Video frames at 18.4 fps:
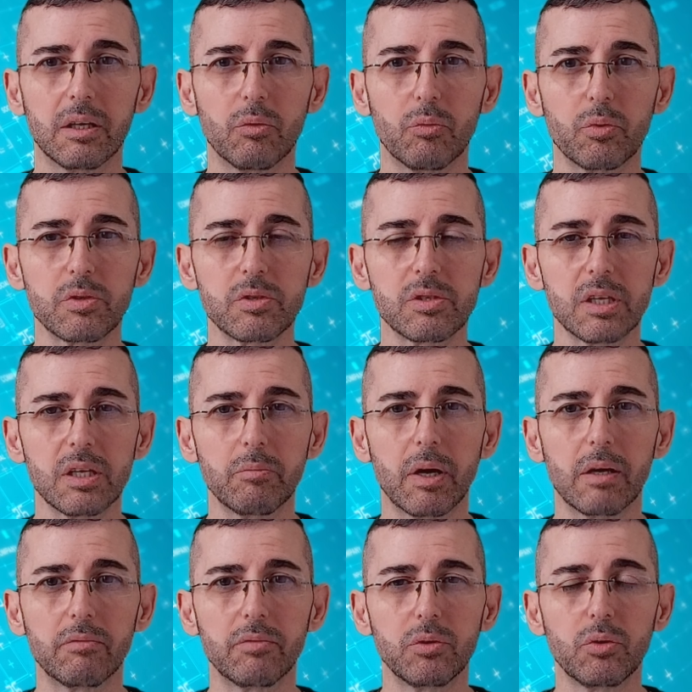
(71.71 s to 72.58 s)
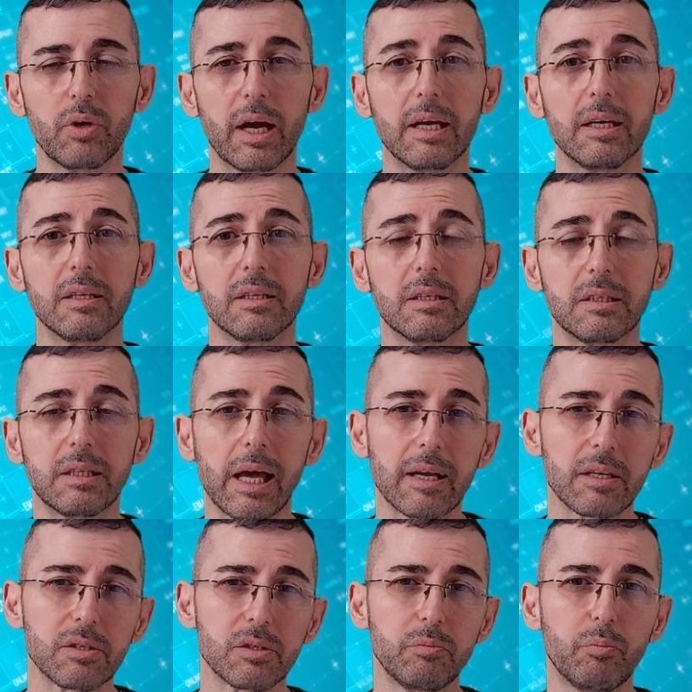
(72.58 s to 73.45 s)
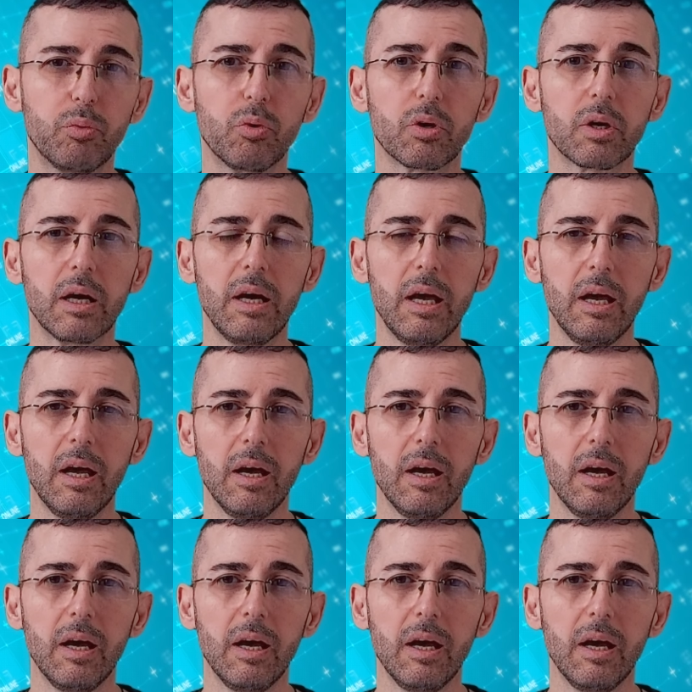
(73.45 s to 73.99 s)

was, in my view, a textbook